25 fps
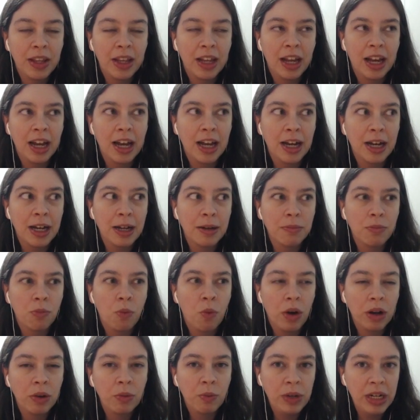
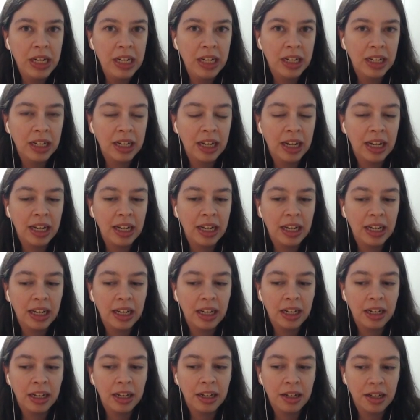1 week
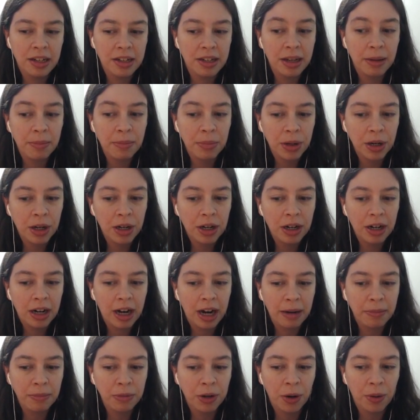in December.
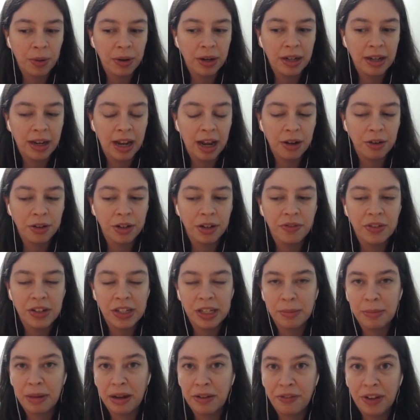I'm going down to
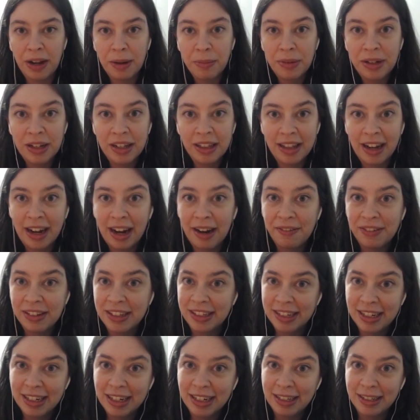visit my family that I haven't
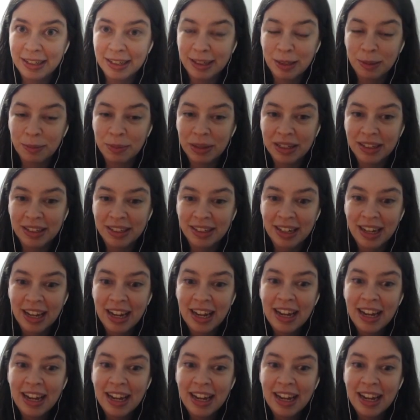seen in 6 months.